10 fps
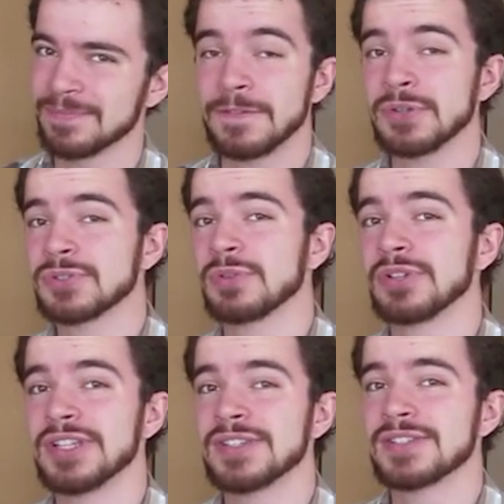First
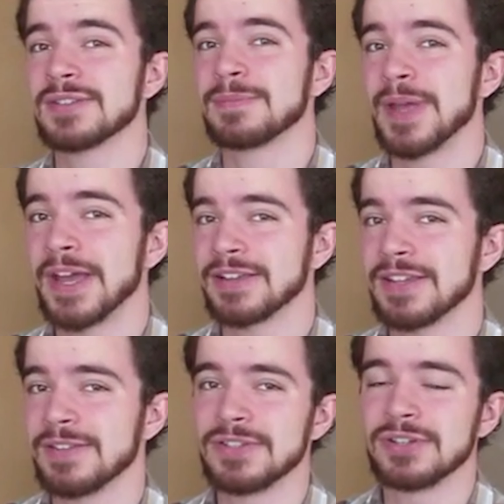released back
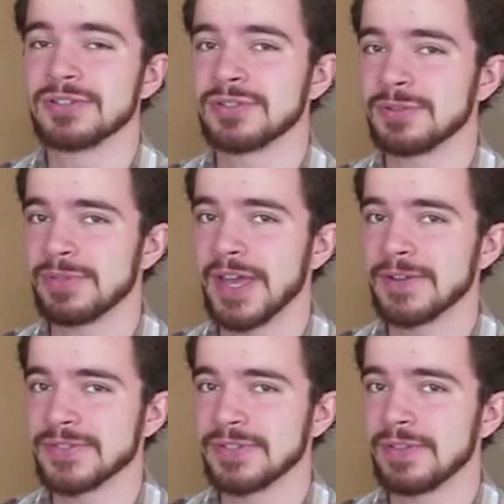in the year
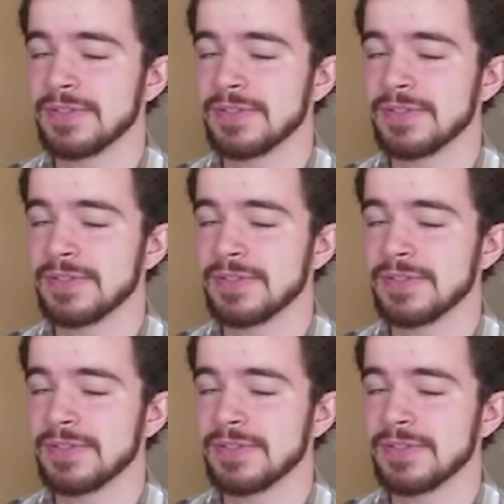2000,